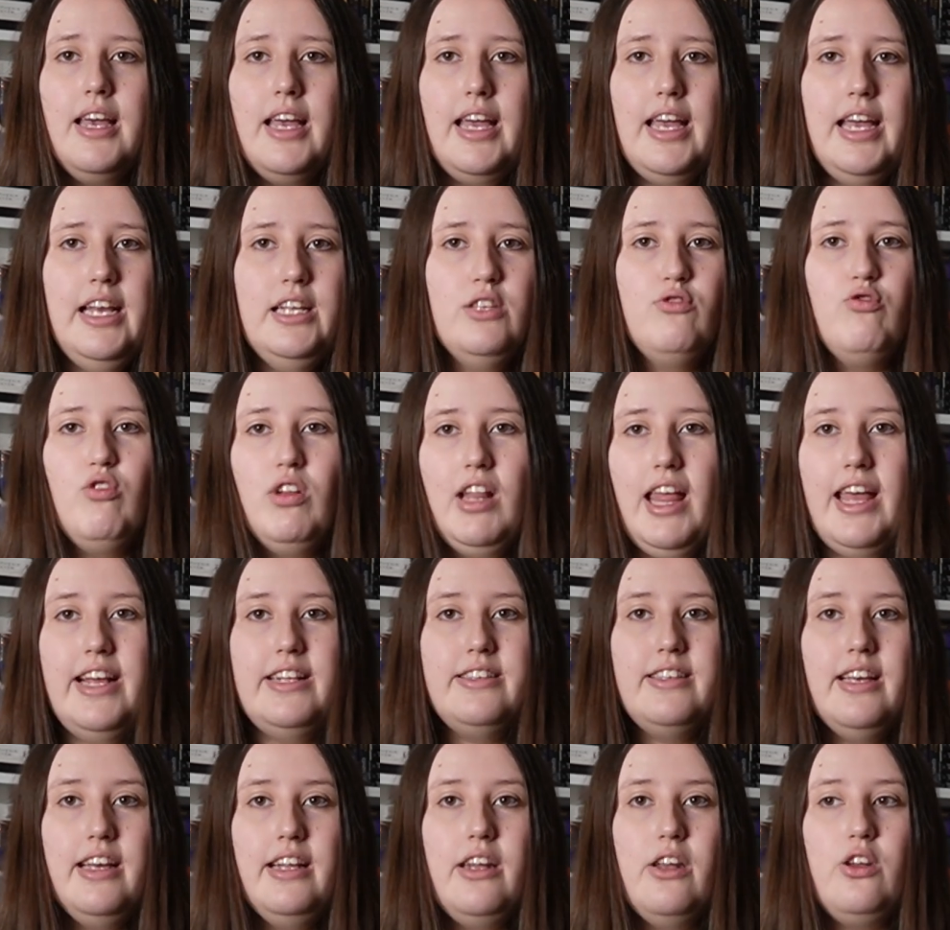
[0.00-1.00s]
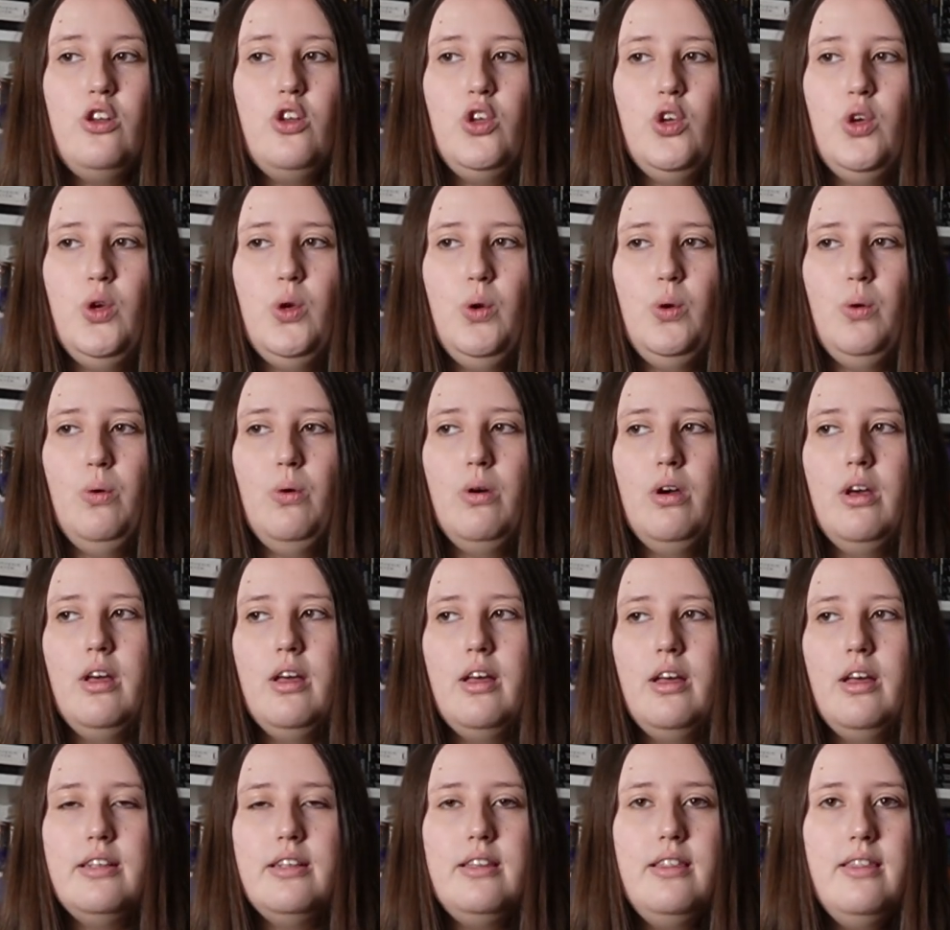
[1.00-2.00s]
is related to
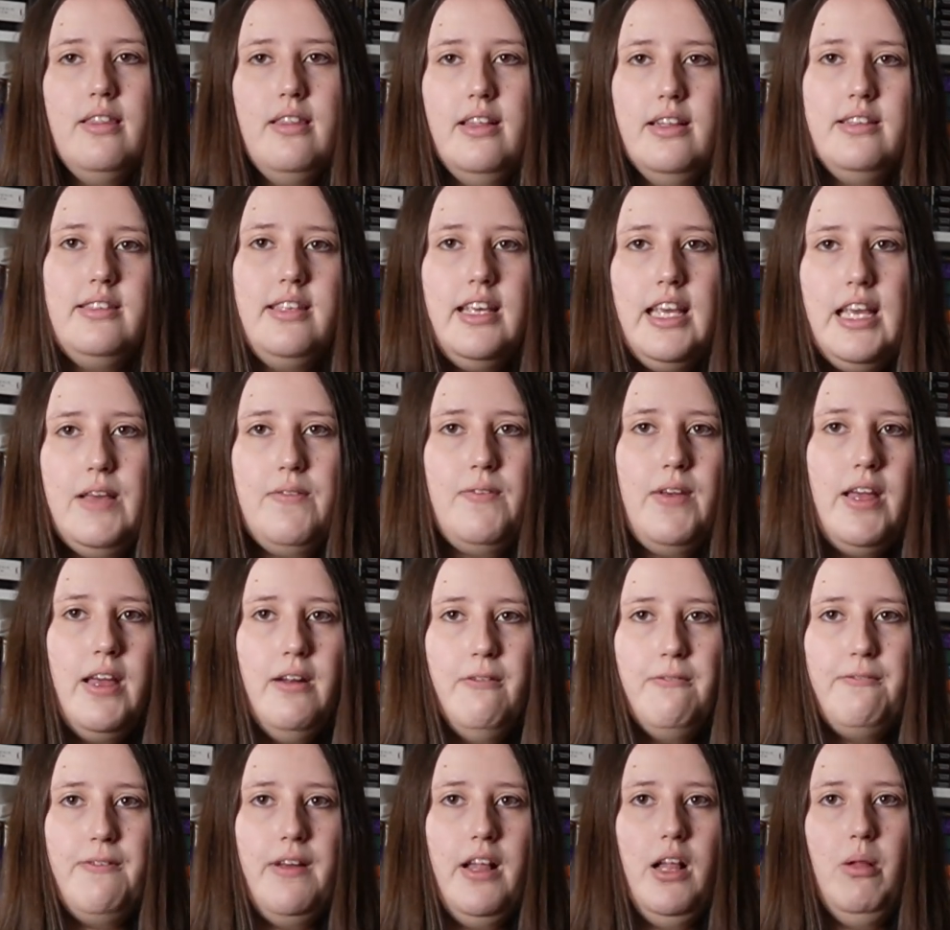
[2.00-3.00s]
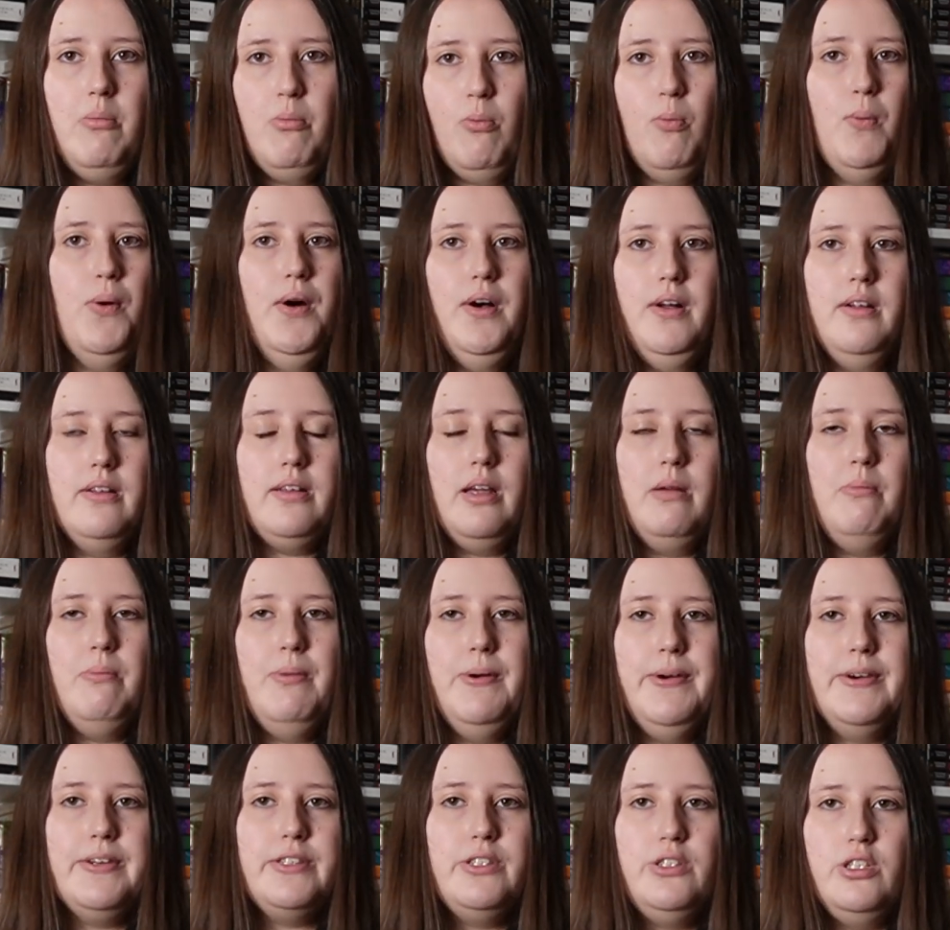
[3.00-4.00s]
the TV and film world in
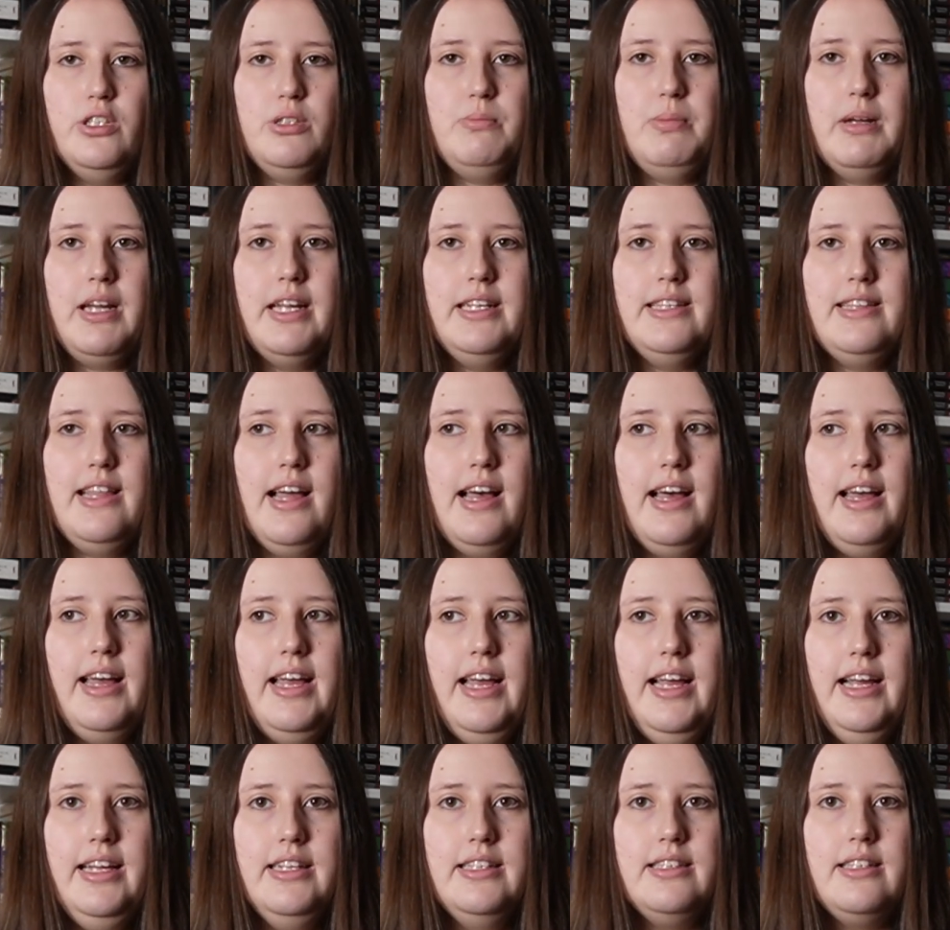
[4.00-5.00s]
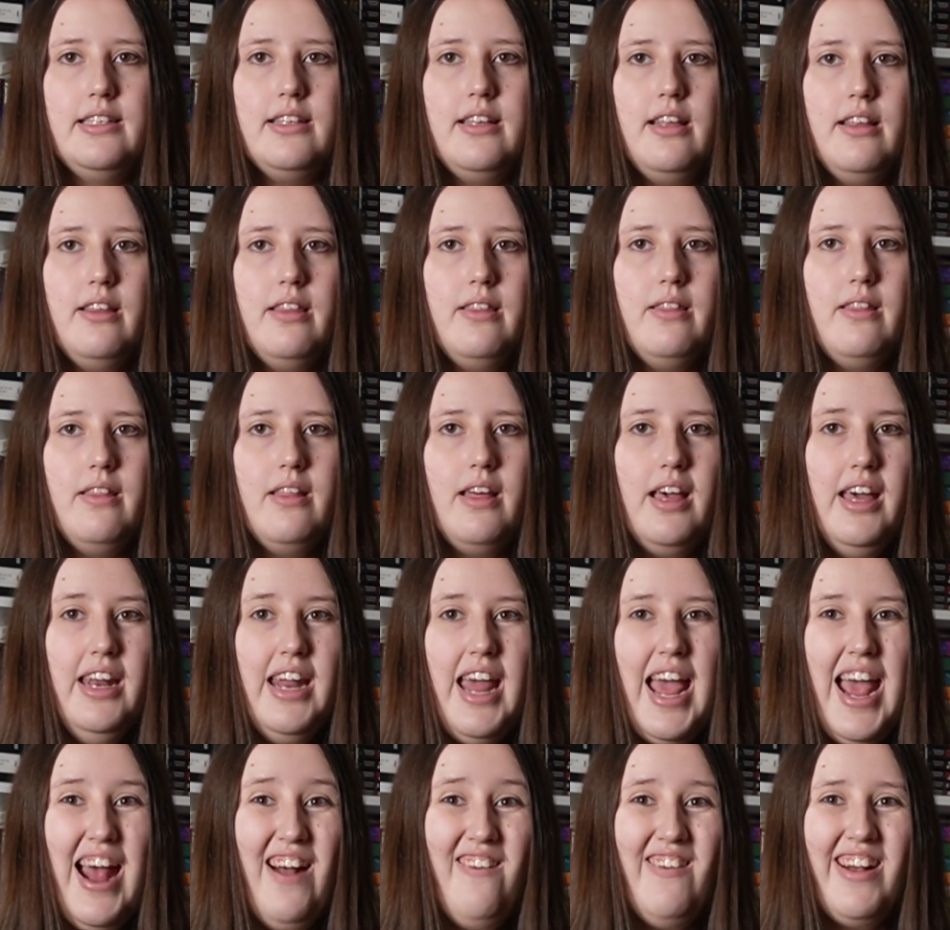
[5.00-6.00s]
books, just because that is an
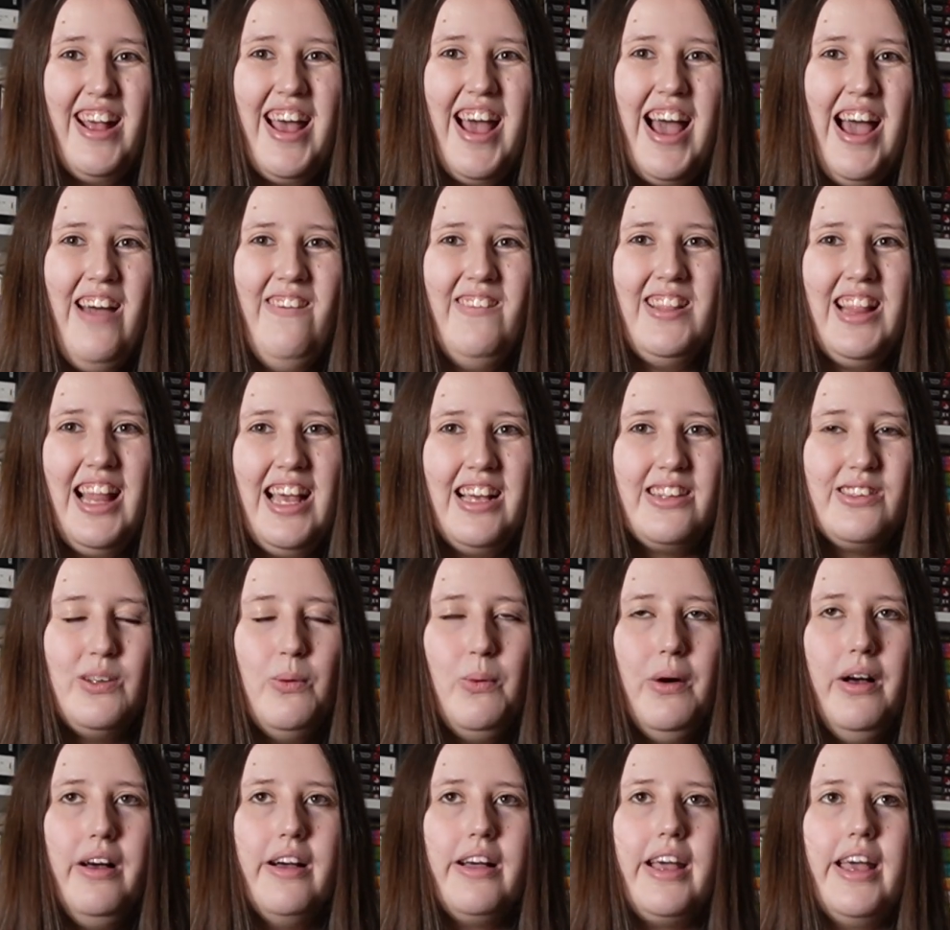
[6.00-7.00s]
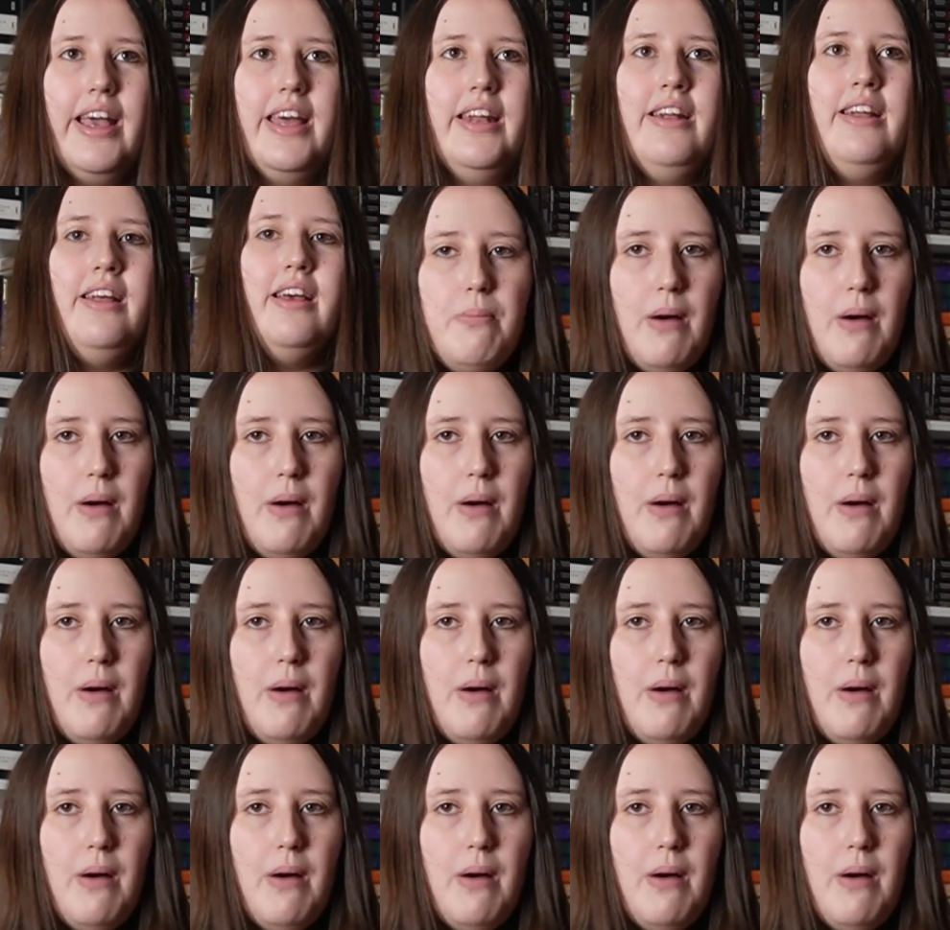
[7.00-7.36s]
area I would like to work in.